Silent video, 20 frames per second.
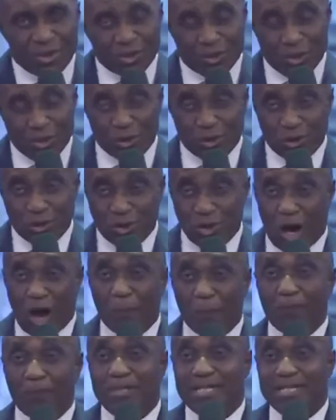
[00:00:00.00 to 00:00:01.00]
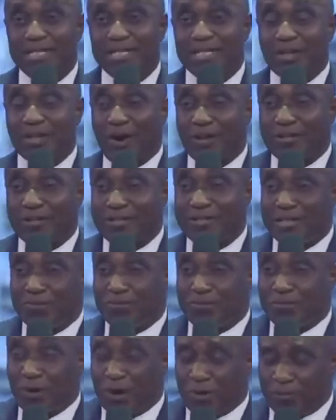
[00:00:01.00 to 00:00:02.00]
So stop discussing
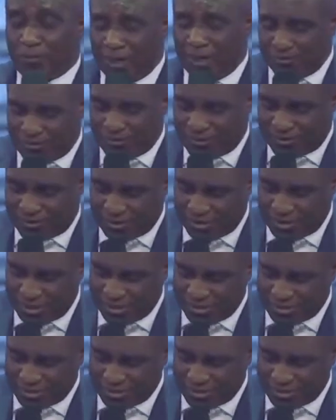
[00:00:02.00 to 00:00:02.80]
problems.